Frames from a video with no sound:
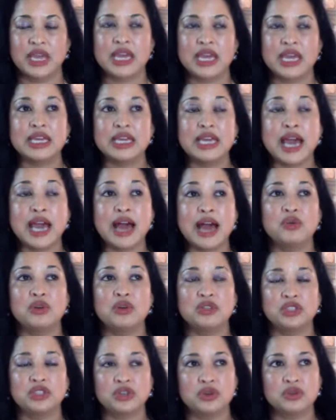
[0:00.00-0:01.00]
Yeah,
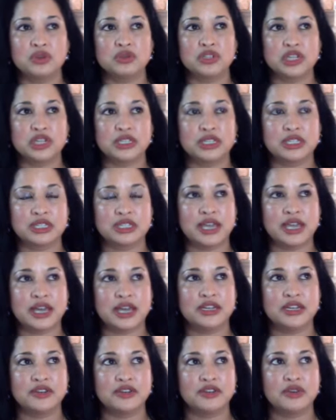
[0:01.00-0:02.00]
well, so just to say it
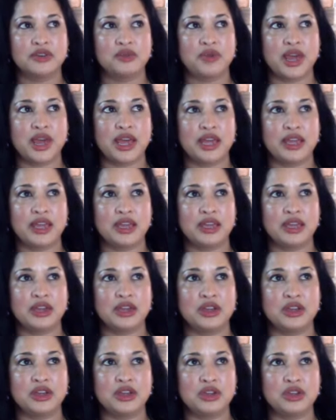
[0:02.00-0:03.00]
a different way,
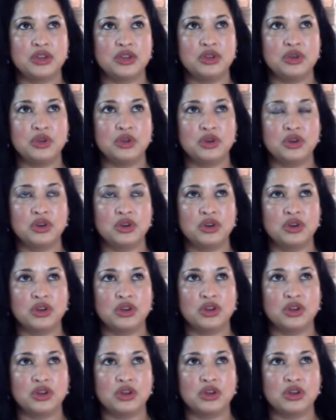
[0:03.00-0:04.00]
you
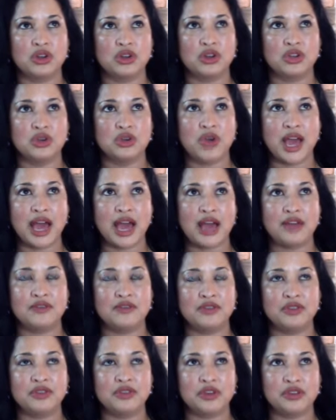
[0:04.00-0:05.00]
have
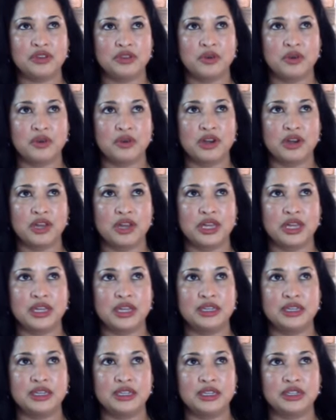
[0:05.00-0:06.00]
the
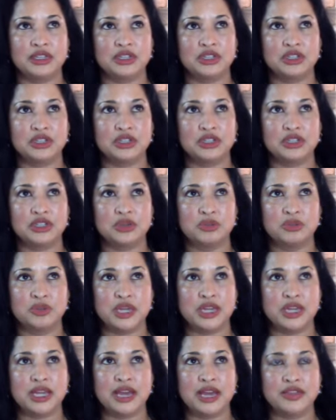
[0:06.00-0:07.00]
authority to
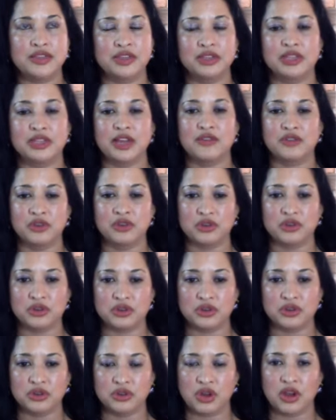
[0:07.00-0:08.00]
be at the level
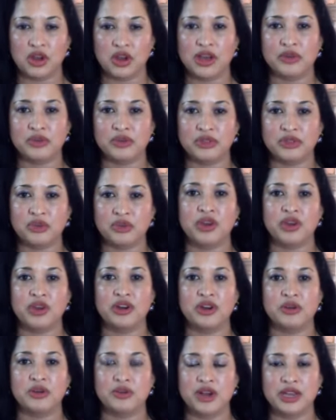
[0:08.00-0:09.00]
you're on with the
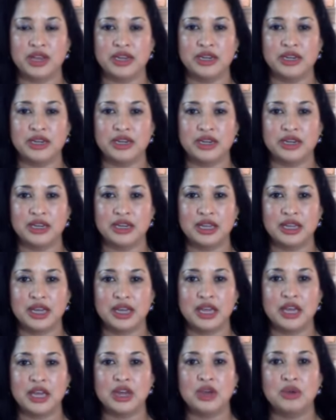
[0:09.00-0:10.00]
one-on-one,
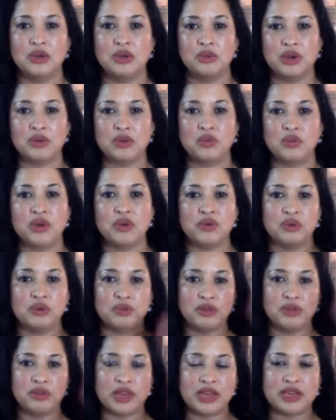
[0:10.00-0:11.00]
but what we're
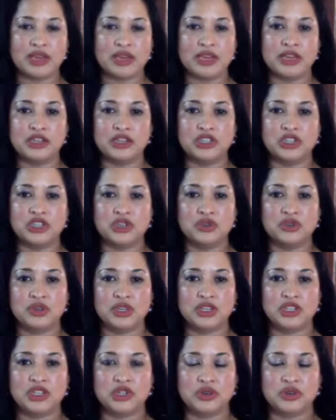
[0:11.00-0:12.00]
plugging into
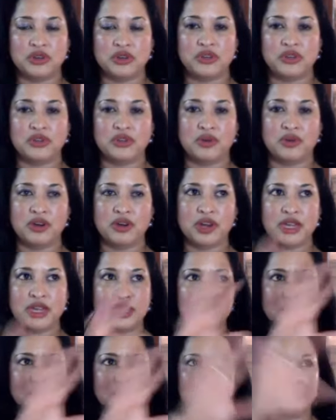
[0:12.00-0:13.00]
is your
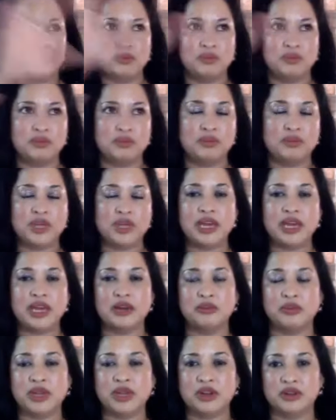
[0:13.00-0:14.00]
authority to be at a
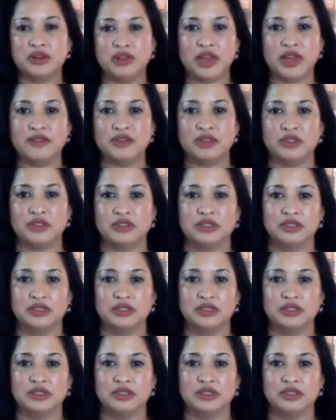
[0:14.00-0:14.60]
bigger level.